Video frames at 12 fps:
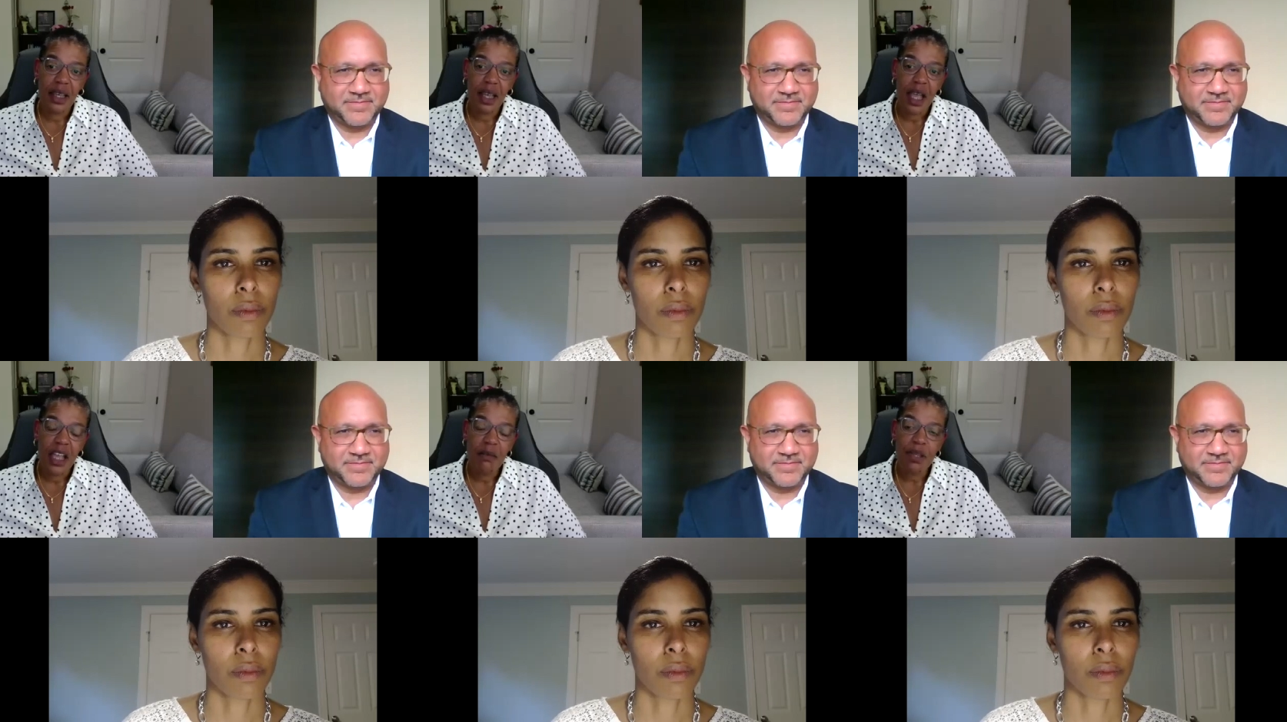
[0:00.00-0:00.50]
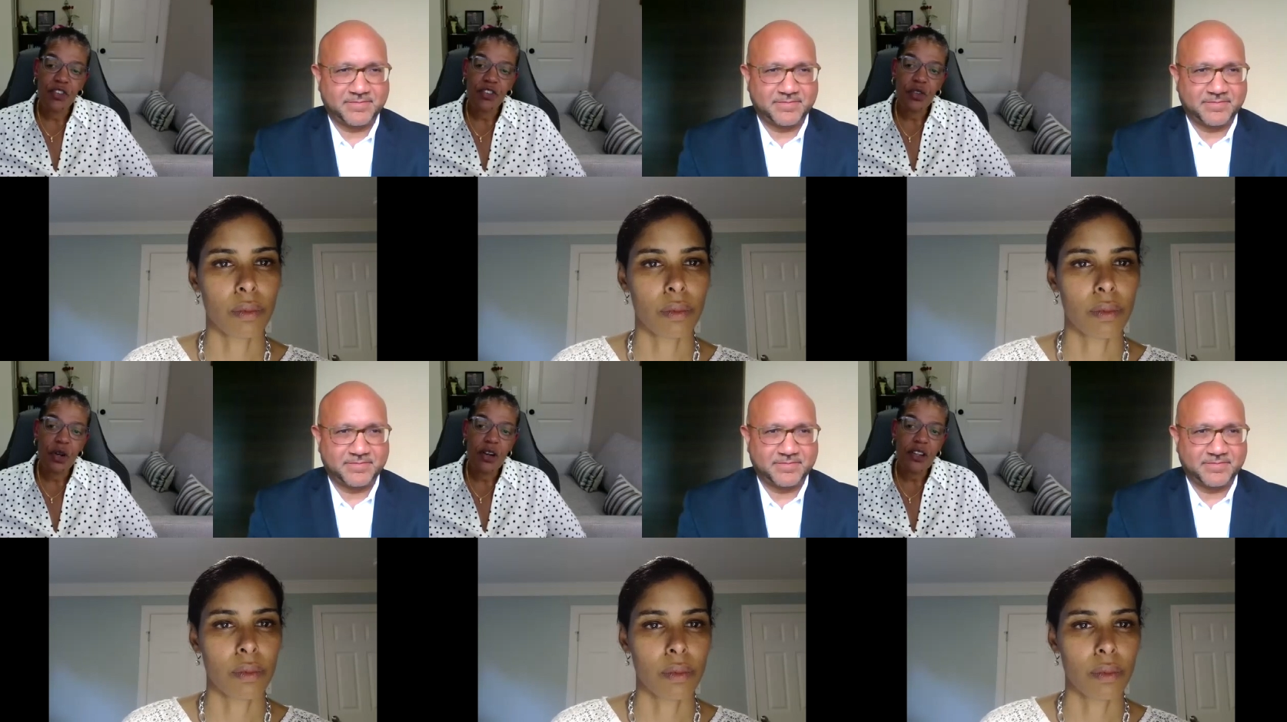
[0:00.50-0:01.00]
Speaker 1: and be
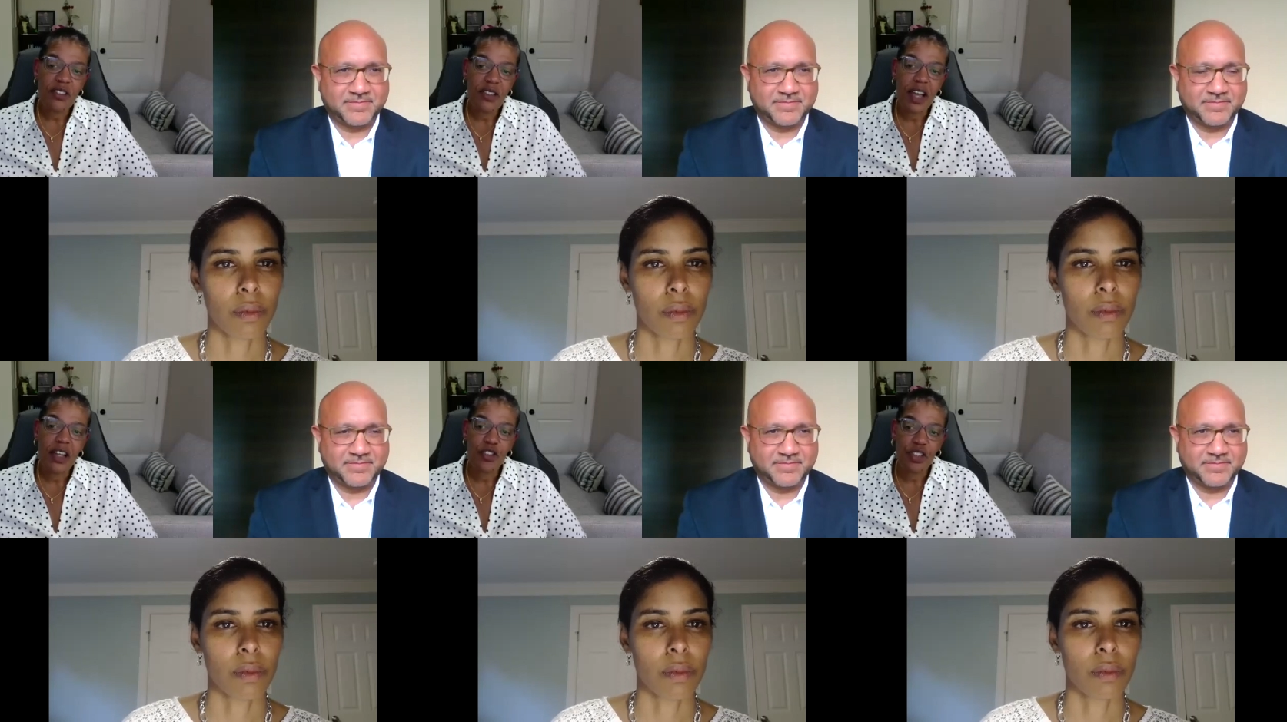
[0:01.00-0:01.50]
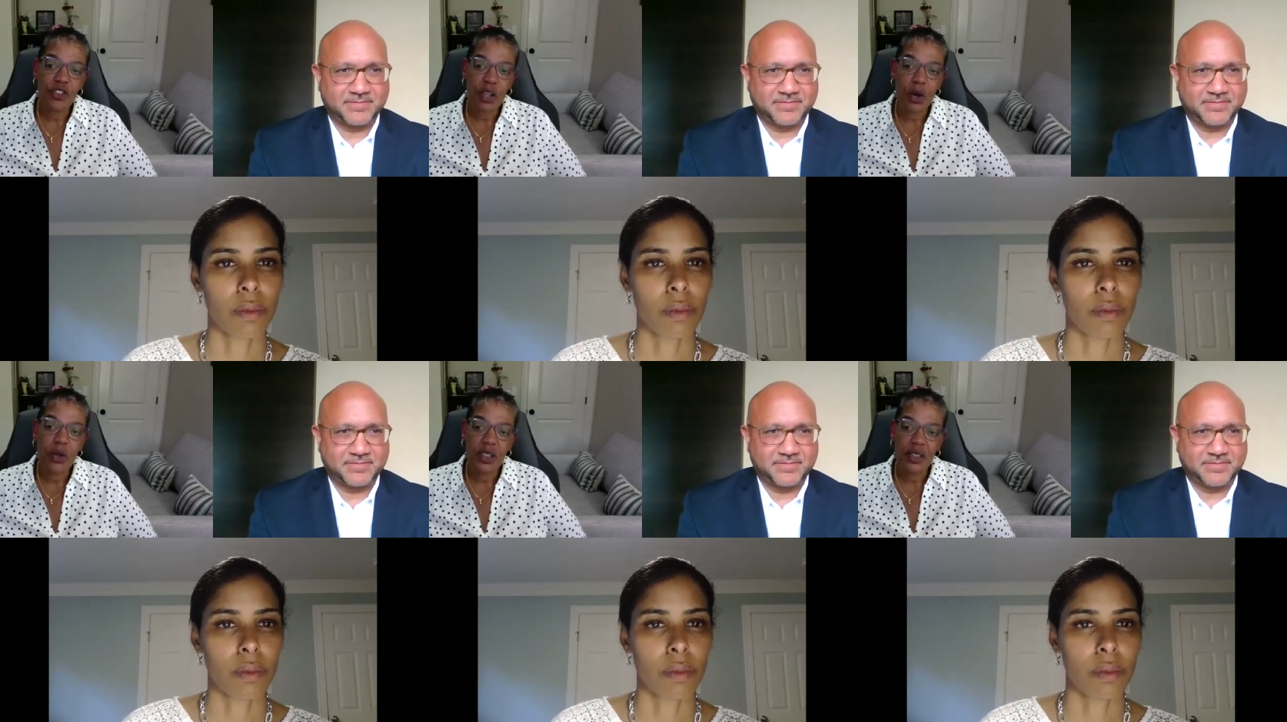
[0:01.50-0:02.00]
sure it's not just
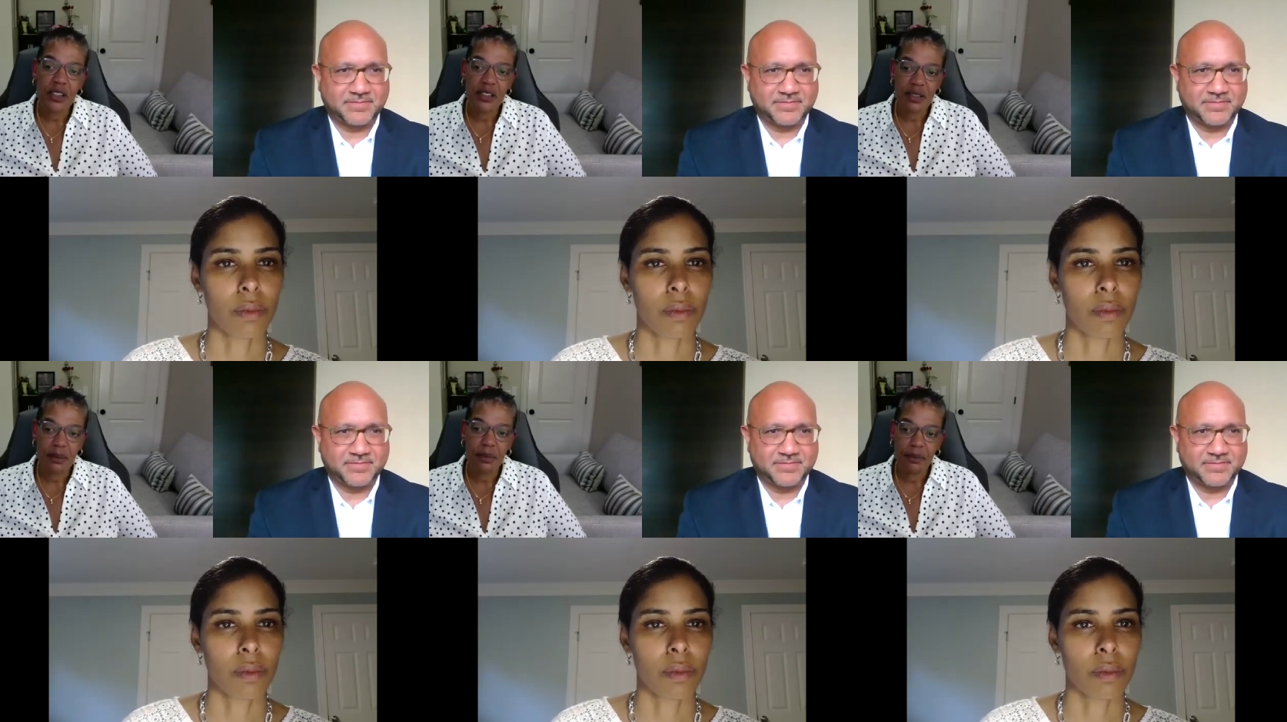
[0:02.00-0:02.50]
tokenism.